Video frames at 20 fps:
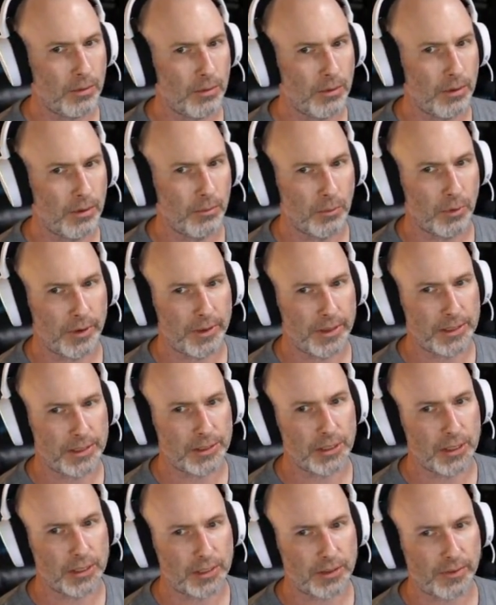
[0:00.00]
Were these
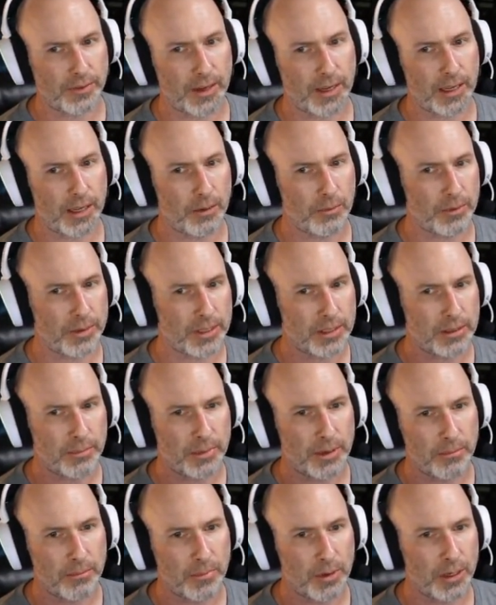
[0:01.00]
justified? Were these a
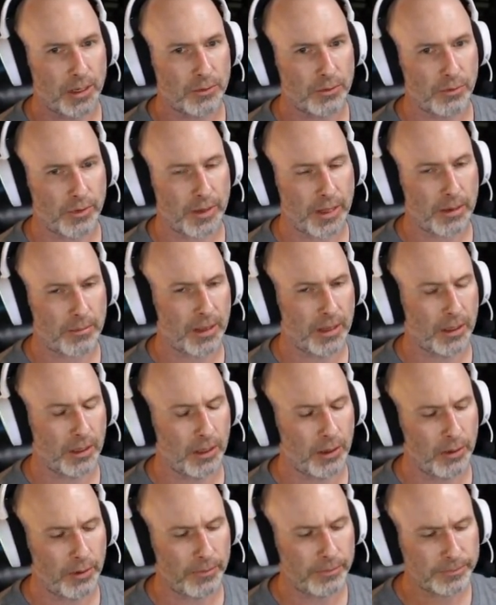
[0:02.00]
bit much? Were they a bit
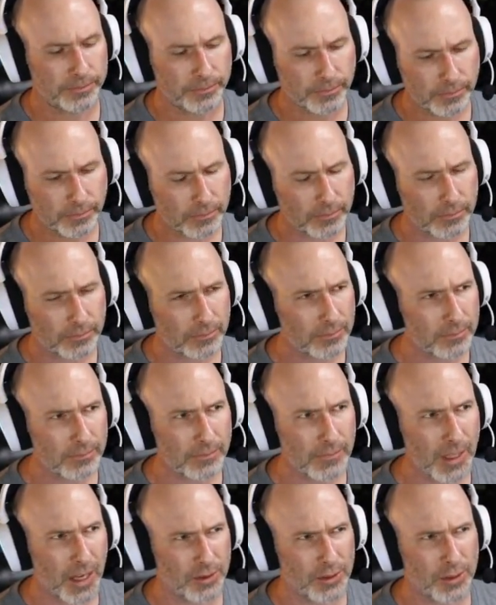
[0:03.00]
low?
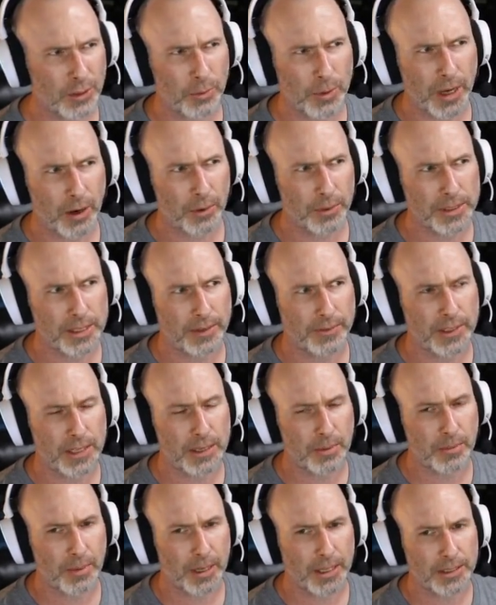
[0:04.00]
Also, we always have to
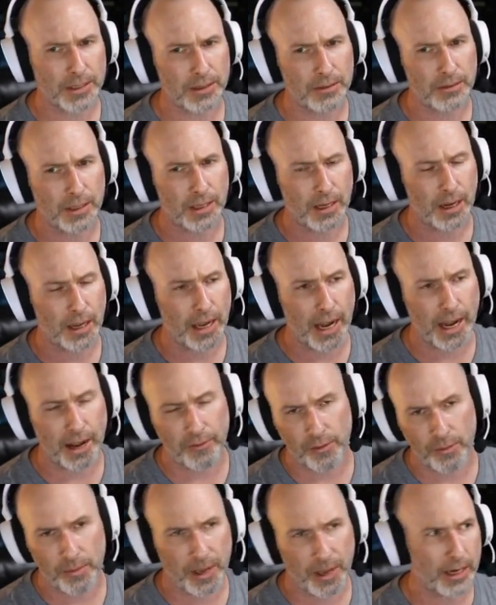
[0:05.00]
keep in mind too that
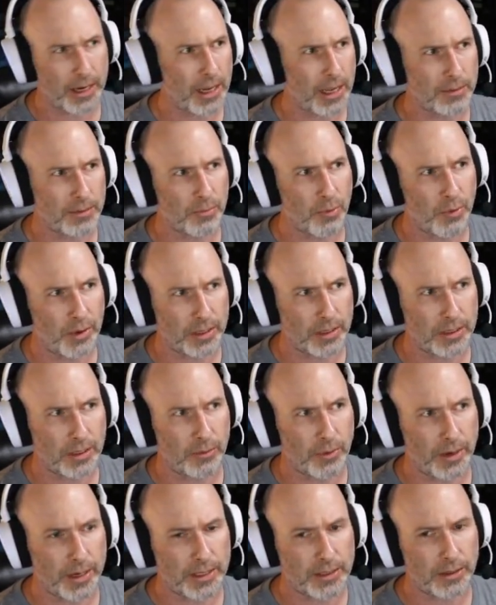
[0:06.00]
everybody gets point
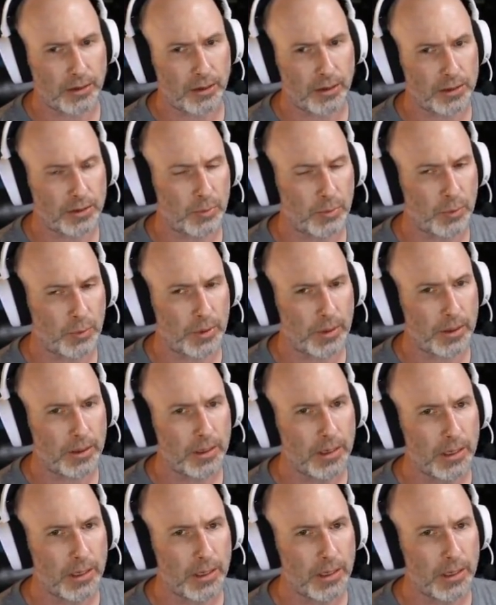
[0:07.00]
raised across the board.